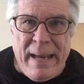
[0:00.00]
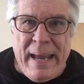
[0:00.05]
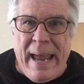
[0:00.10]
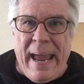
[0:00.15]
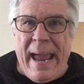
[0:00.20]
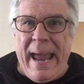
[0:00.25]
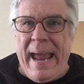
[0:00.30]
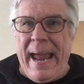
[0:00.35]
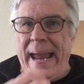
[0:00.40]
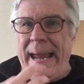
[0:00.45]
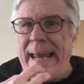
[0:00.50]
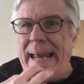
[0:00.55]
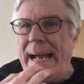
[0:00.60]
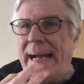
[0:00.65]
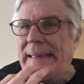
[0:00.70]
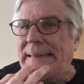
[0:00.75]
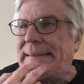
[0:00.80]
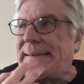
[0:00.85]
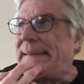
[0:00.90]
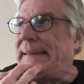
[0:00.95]

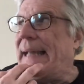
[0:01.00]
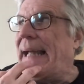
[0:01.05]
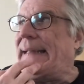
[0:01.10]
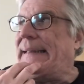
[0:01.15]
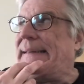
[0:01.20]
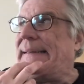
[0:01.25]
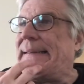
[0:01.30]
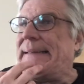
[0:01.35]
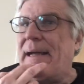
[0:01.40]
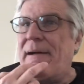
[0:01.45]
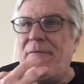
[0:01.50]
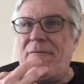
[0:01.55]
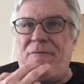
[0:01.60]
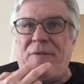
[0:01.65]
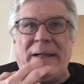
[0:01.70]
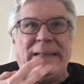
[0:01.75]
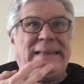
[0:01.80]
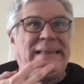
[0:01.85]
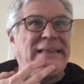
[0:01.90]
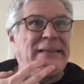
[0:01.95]
A slice of
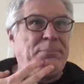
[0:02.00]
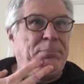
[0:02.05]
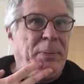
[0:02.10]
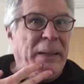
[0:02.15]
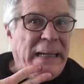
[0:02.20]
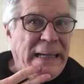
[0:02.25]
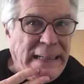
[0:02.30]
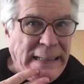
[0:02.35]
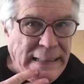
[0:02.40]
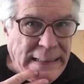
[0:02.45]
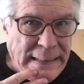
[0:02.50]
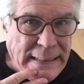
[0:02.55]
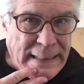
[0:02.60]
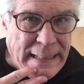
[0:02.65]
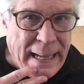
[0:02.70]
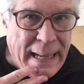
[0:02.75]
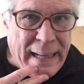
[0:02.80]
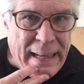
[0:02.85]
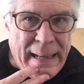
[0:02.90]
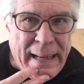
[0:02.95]
a
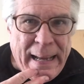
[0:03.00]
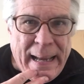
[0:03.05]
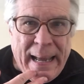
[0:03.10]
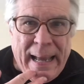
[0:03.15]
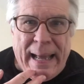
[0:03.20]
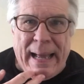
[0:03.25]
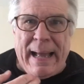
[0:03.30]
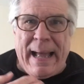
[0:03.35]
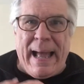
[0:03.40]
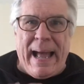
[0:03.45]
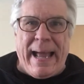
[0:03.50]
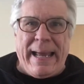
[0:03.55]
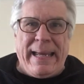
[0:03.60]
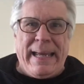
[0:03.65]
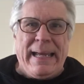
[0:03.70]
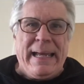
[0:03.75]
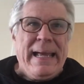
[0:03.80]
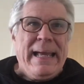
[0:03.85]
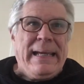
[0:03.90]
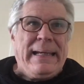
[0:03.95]
spleen,
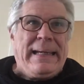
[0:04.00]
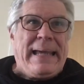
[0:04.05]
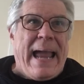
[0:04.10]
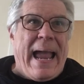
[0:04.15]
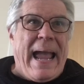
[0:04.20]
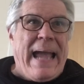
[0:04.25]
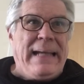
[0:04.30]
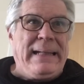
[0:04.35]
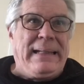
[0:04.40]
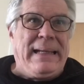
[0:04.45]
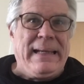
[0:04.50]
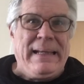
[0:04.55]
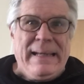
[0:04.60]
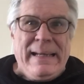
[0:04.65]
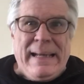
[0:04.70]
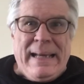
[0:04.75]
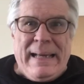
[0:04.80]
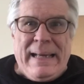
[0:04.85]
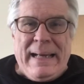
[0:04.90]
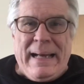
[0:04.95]
I gagged
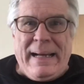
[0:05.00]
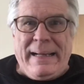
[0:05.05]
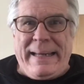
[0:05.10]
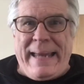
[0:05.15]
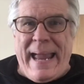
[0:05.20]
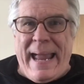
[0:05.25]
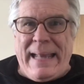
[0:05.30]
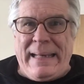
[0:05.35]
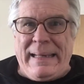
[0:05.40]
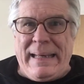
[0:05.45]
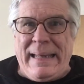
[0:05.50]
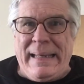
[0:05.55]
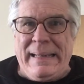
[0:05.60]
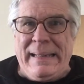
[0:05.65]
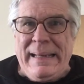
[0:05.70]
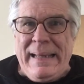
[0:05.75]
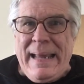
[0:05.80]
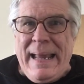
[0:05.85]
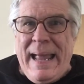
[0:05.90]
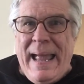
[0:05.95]
again.
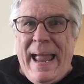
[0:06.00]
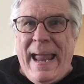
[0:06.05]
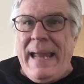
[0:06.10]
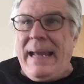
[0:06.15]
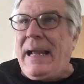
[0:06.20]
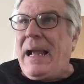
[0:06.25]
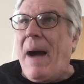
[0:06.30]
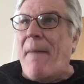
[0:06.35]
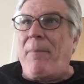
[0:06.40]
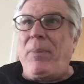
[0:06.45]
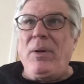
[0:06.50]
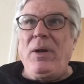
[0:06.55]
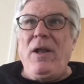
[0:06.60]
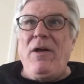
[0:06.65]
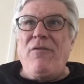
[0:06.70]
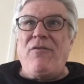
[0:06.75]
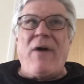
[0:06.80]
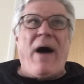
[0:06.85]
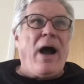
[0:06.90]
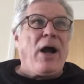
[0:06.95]
A couple
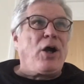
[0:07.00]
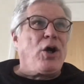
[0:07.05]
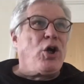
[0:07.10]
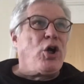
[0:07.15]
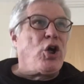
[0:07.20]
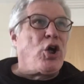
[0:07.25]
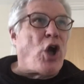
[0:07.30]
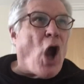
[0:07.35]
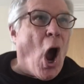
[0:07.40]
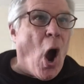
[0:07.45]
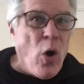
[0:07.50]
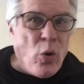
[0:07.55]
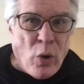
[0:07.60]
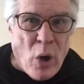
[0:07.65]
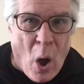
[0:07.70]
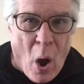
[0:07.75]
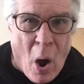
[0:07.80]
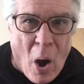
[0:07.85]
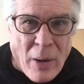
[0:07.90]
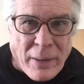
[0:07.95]
of
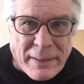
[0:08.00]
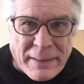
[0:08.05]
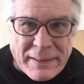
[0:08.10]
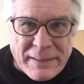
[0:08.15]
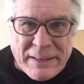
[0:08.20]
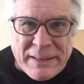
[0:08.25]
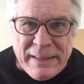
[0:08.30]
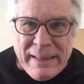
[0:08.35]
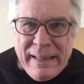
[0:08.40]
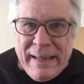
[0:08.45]
colons,